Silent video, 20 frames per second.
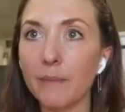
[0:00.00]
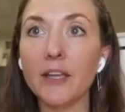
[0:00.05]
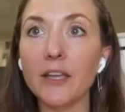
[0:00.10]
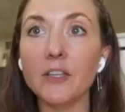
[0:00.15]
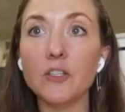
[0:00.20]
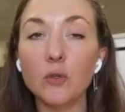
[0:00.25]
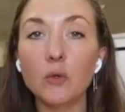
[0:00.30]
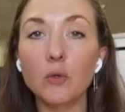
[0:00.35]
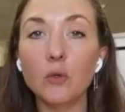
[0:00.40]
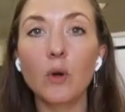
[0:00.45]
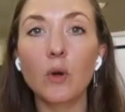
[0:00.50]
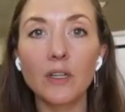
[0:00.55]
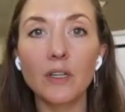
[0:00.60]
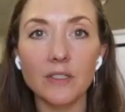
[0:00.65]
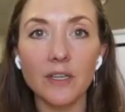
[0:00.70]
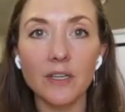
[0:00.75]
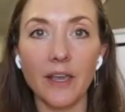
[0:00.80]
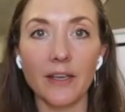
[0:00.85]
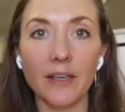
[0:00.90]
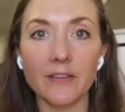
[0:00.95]
I do want
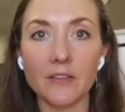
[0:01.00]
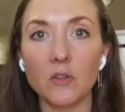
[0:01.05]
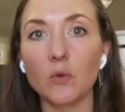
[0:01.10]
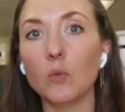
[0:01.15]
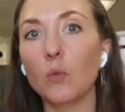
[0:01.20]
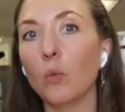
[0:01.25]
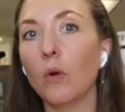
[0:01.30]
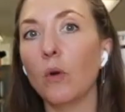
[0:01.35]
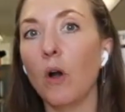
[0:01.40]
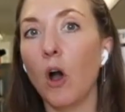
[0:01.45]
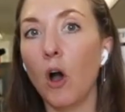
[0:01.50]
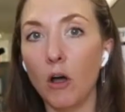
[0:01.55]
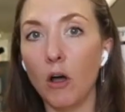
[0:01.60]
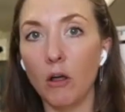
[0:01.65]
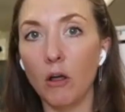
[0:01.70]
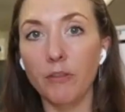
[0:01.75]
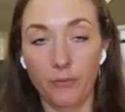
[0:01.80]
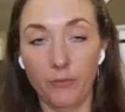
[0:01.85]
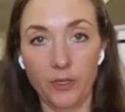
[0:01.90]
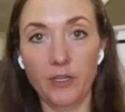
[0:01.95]
to ask you, all
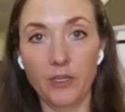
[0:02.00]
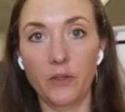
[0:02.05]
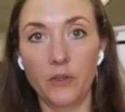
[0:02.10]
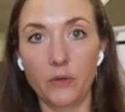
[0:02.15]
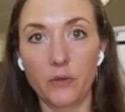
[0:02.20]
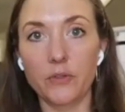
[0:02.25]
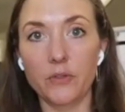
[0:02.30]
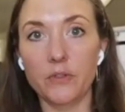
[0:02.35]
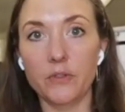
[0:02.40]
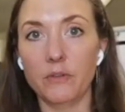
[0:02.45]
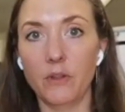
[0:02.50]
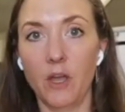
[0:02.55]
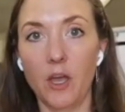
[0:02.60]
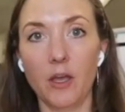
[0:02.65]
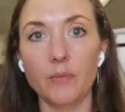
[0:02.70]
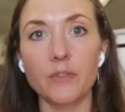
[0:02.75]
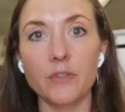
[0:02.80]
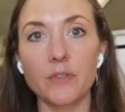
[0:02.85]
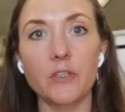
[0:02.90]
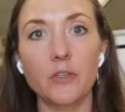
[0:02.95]
three of you,
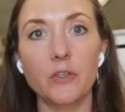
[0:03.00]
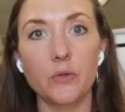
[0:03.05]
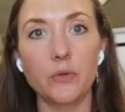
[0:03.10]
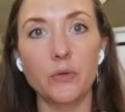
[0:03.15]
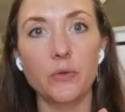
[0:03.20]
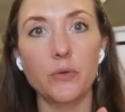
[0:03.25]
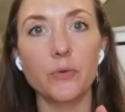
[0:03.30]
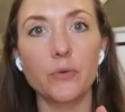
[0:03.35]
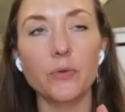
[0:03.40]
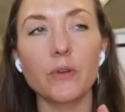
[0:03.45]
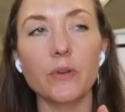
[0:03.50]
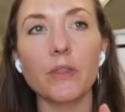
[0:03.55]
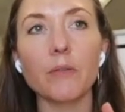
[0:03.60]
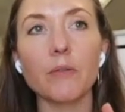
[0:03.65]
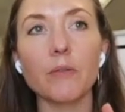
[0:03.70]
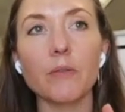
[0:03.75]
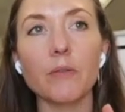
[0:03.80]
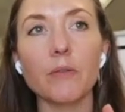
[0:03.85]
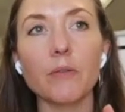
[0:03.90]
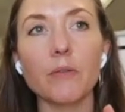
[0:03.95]
to
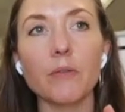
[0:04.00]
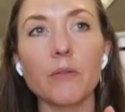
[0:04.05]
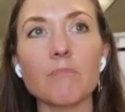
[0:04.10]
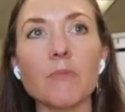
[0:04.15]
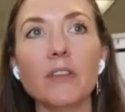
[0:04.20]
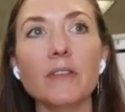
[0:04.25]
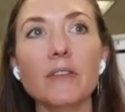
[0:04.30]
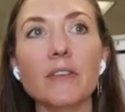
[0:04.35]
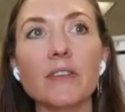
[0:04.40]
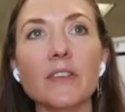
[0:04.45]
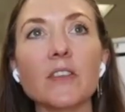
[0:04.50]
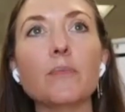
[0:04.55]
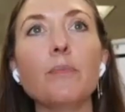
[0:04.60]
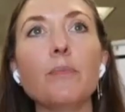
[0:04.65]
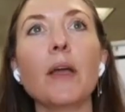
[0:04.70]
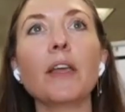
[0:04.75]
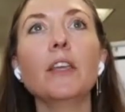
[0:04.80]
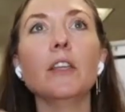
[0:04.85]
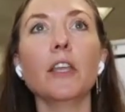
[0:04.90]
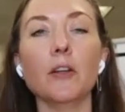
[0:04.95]

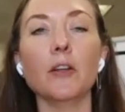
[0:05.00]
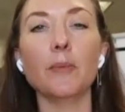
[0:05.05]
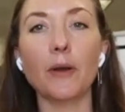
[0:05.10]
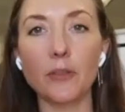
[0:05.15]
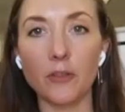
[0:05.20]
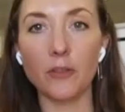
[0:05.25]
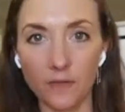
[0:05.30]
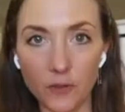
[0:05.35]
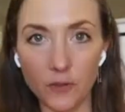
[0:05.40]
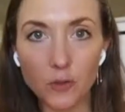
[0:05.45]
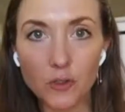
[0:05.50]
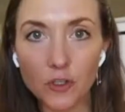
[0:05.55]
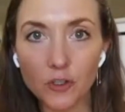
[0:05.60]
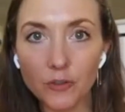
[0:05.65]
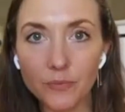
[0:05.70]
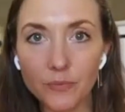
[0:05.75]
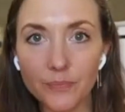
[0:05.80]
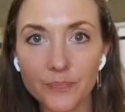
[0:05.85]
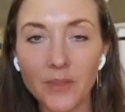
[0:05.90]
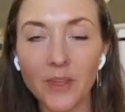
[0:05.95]
speculate about the
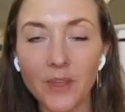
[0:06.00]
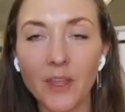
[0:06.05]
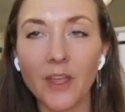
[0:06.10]
future.